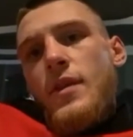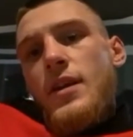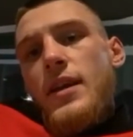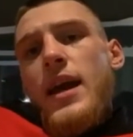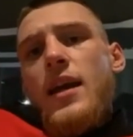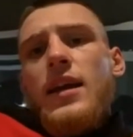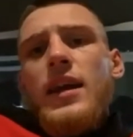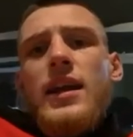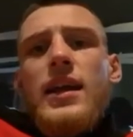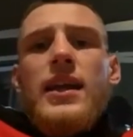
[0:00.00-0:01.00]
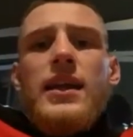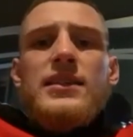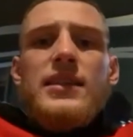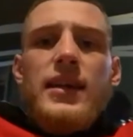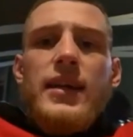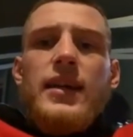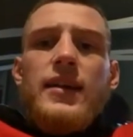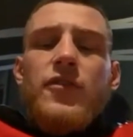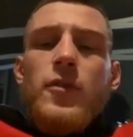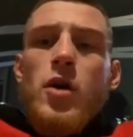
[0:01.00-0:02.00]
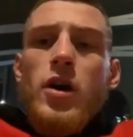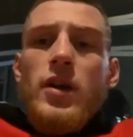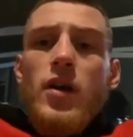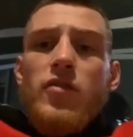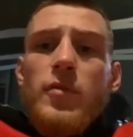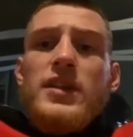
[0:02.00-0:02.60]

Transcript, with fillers: Yeah, like it it is. A, from what I know of him,